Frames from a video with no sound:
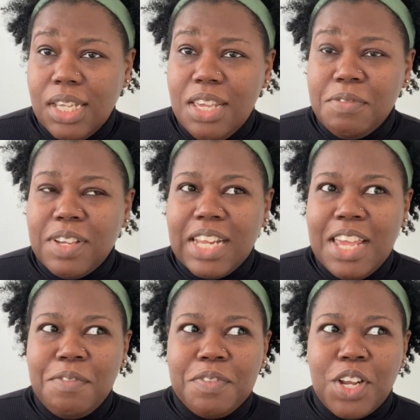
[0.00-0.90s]
Even
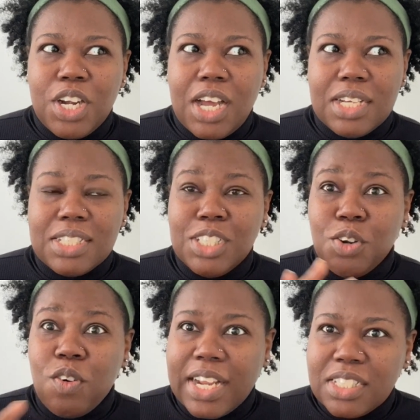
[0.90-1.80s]
if they're not
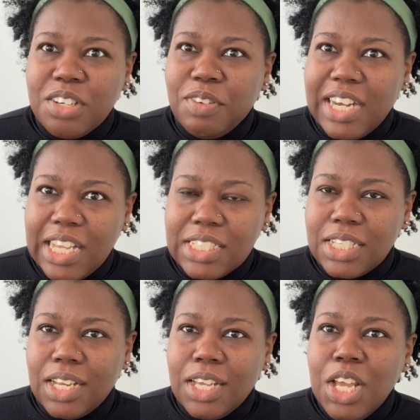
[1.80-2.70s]
directly
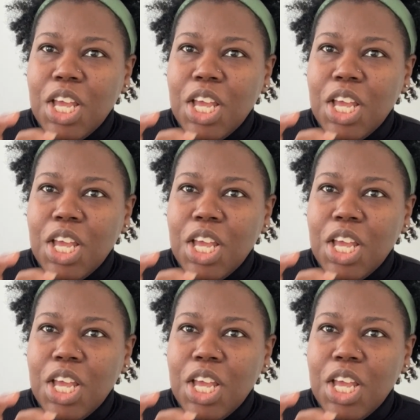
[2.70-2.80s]
related